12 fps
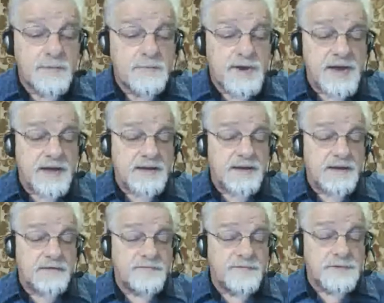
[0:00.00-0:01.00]
But
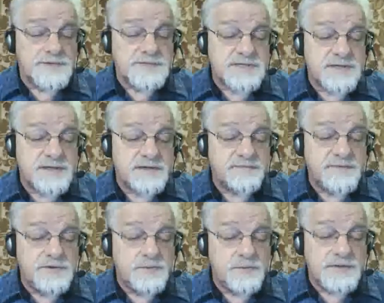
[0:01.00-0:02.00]
of course, if
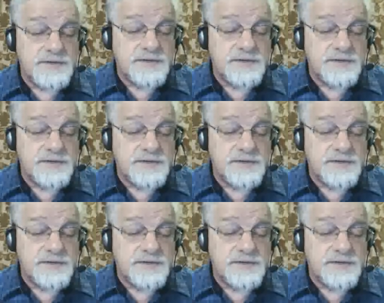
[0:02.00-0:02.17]
you would